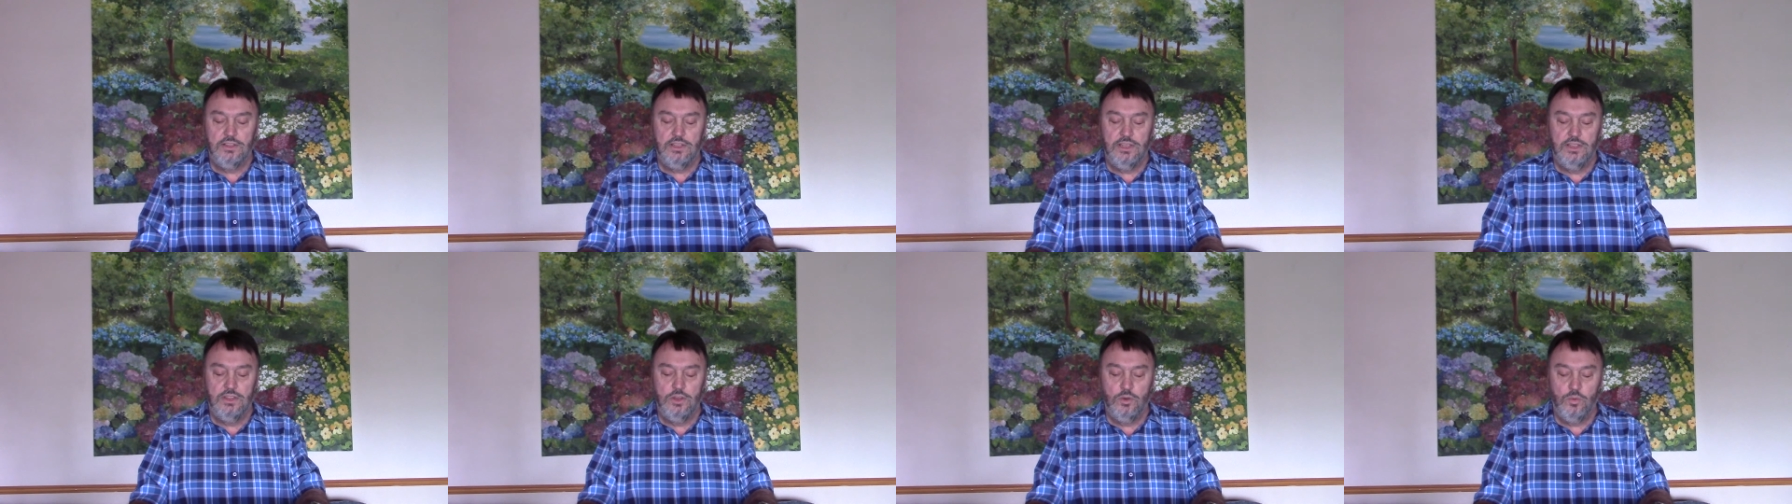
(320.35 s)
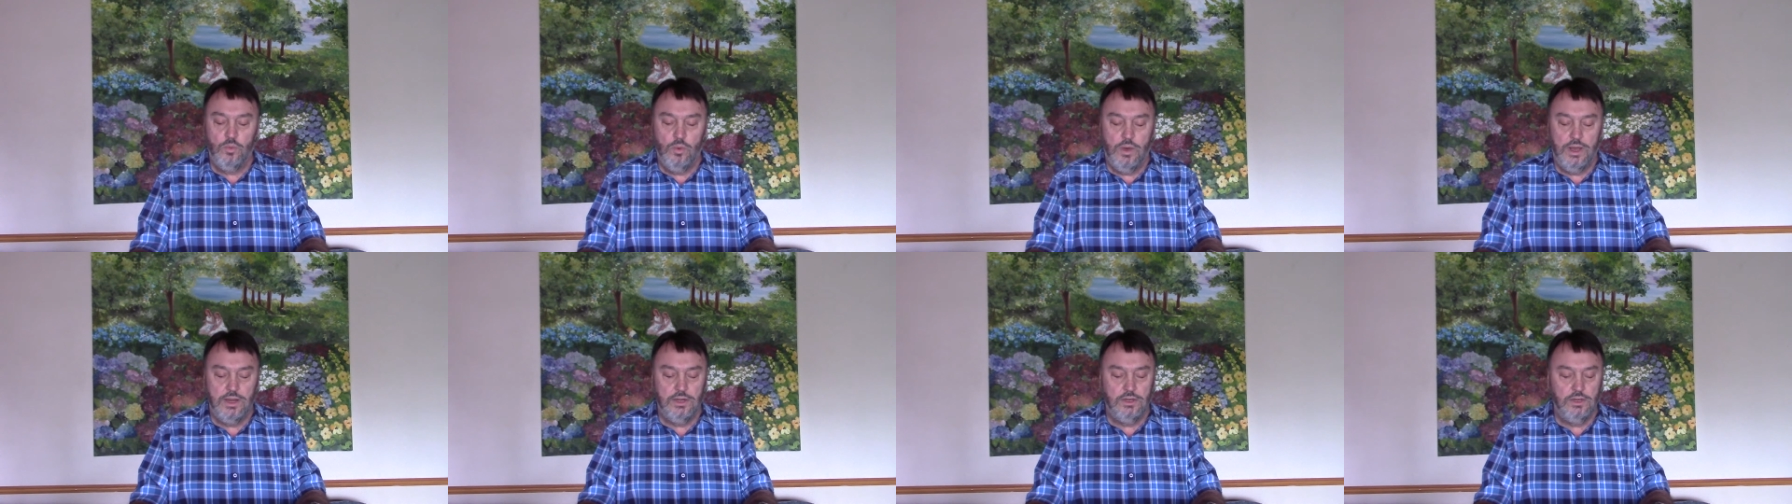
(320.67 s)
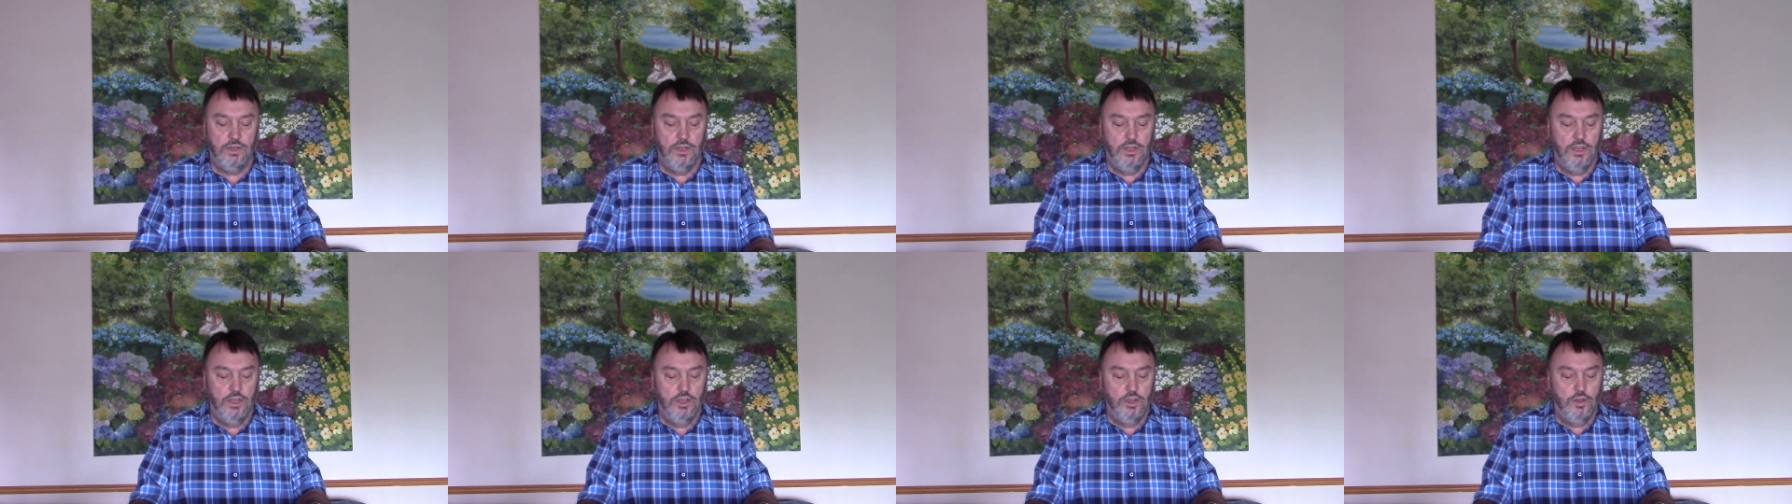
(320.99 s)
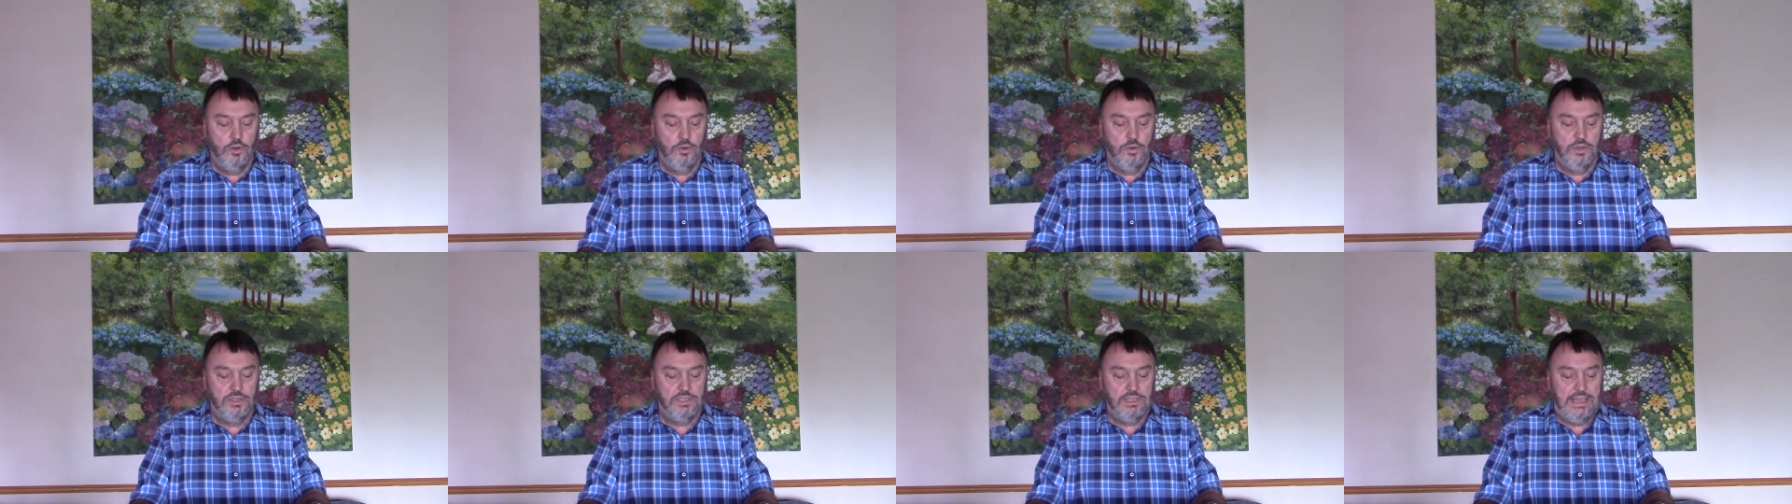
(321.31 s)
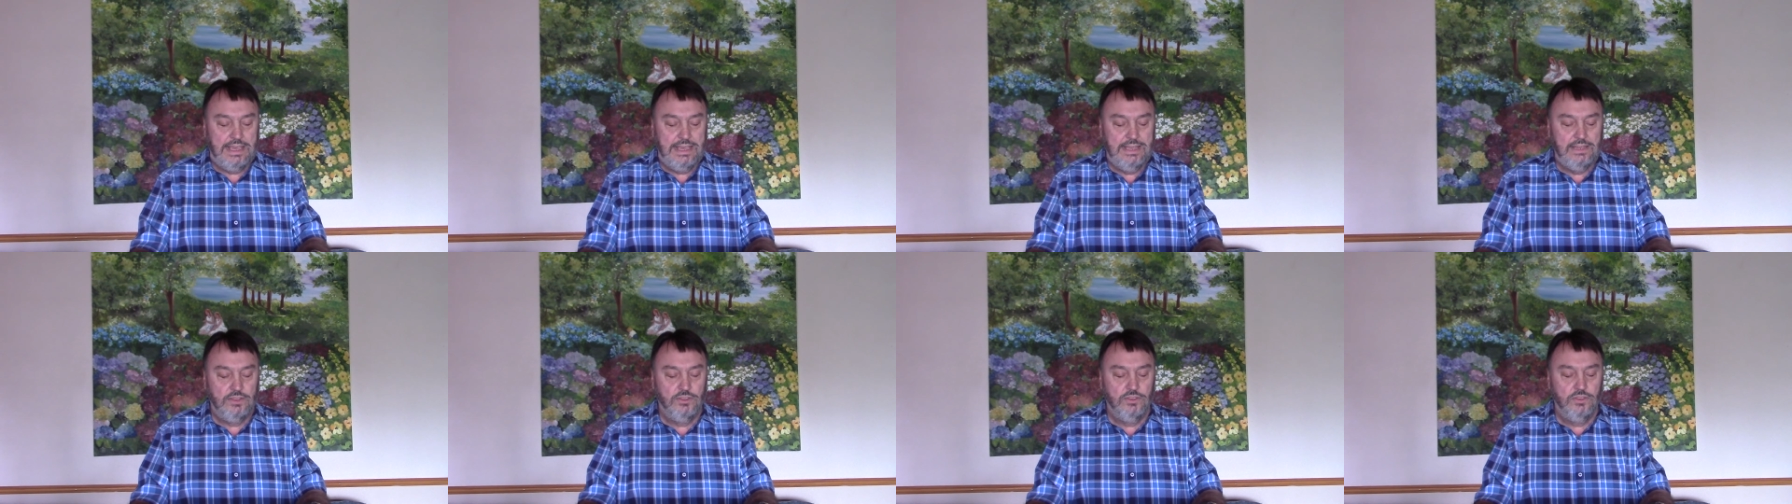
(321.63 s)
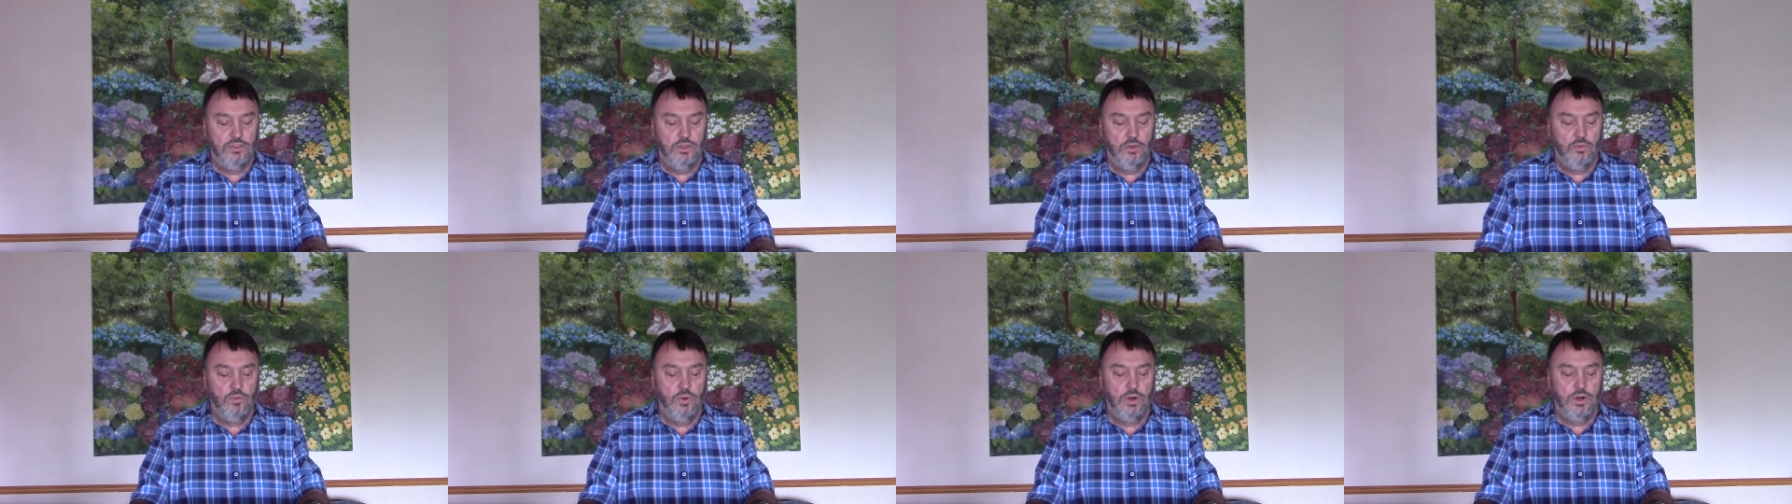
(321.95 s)
than the one who is in
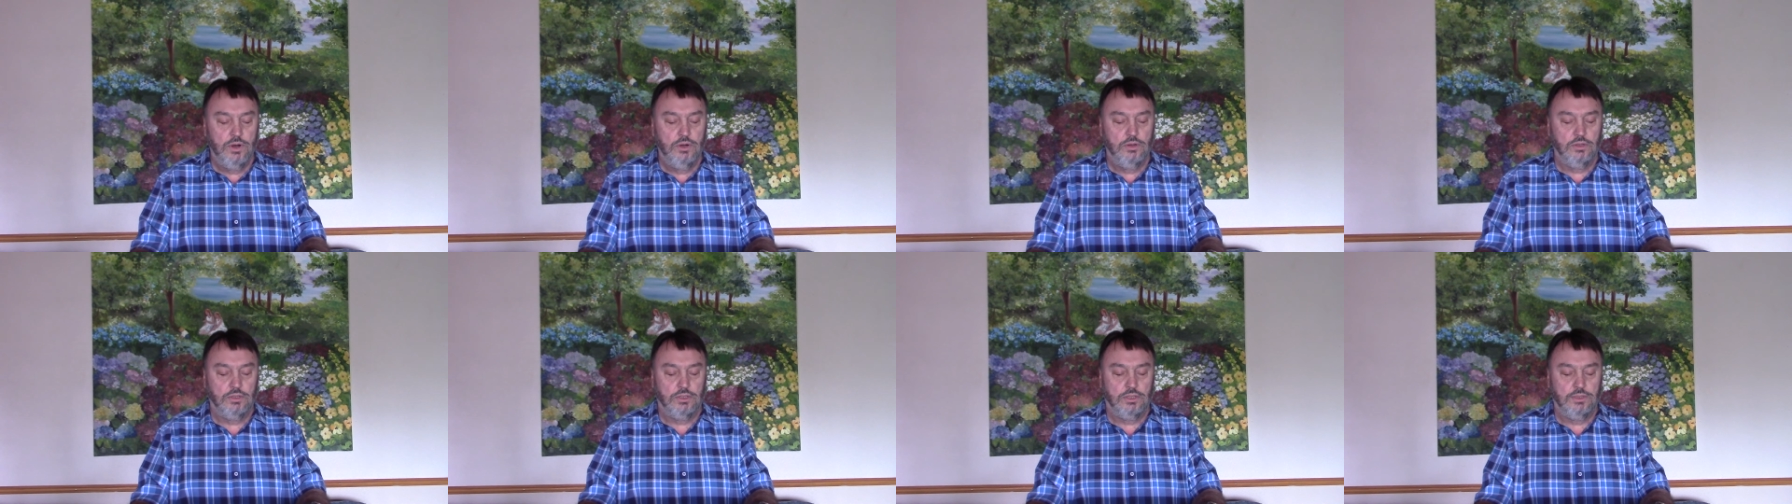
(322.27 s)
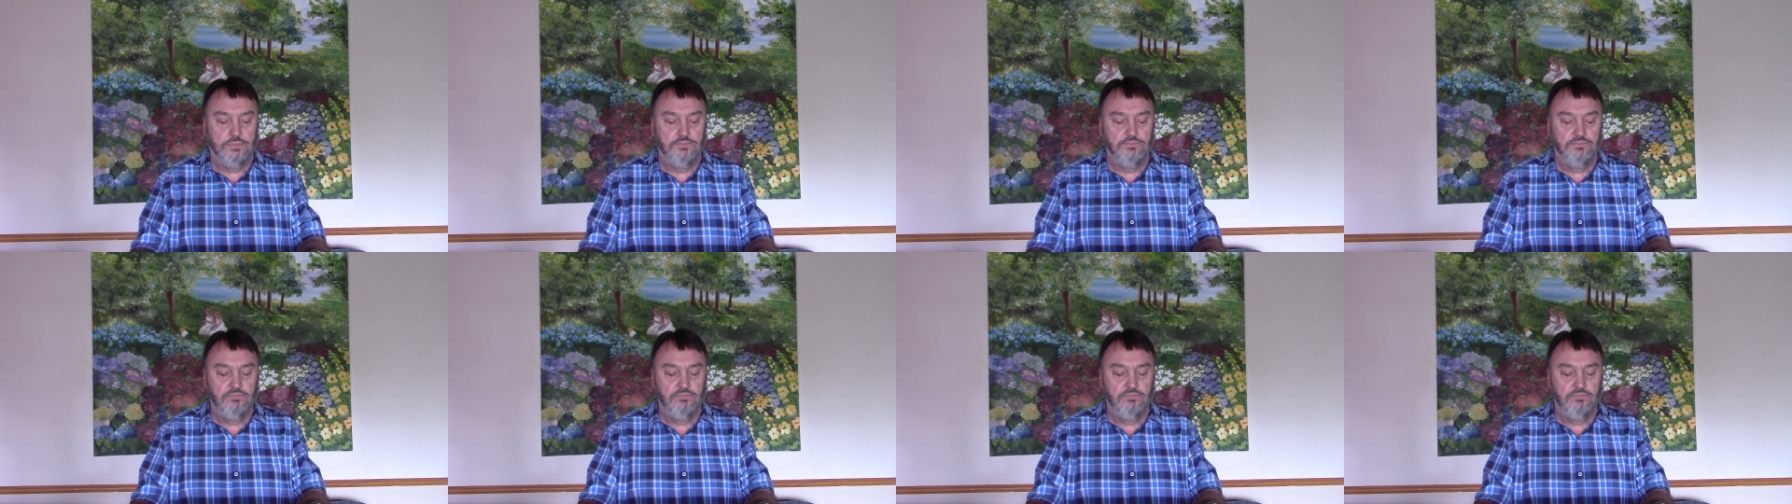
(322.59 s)
the world.